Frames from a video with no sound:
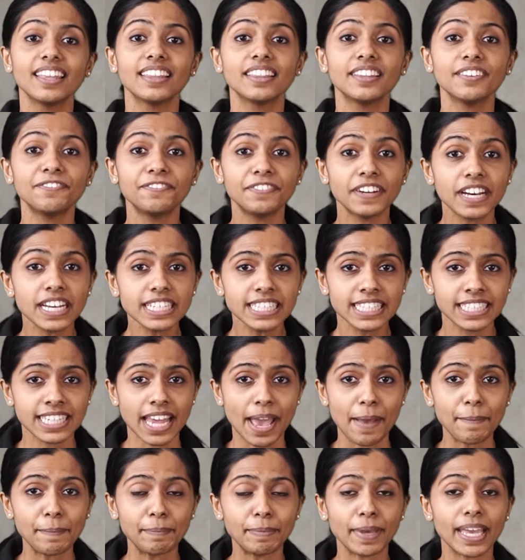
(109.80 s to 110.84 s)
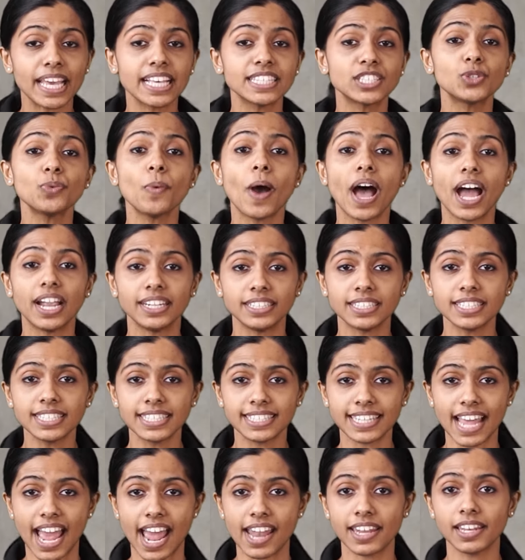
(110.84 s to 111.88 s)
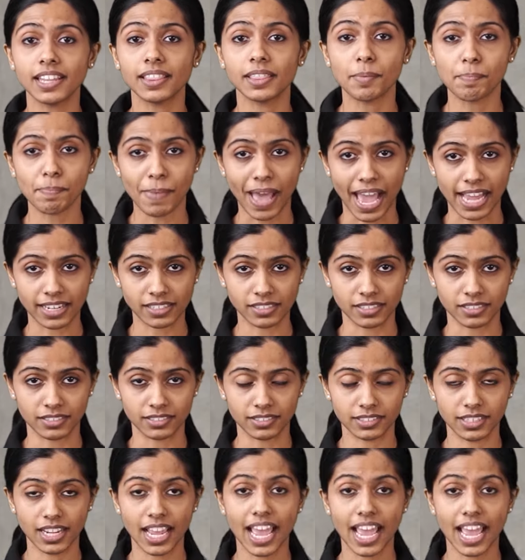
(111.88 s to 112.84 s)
The first step is to understand the pattern